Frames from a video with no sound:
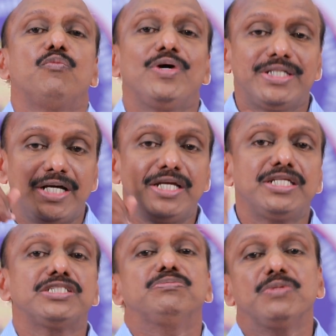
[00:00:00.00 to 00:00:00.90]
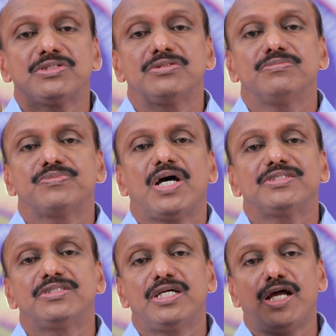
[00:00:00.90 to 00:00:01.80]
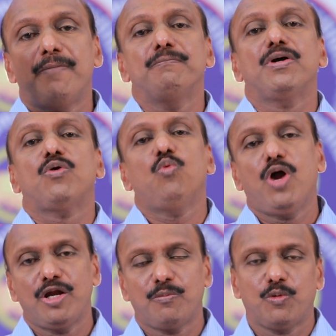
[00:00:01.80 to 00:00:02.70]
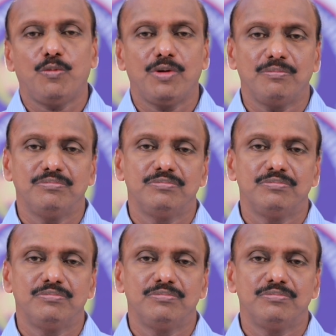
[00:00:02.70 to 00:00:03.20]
vaginismus as the number one problem.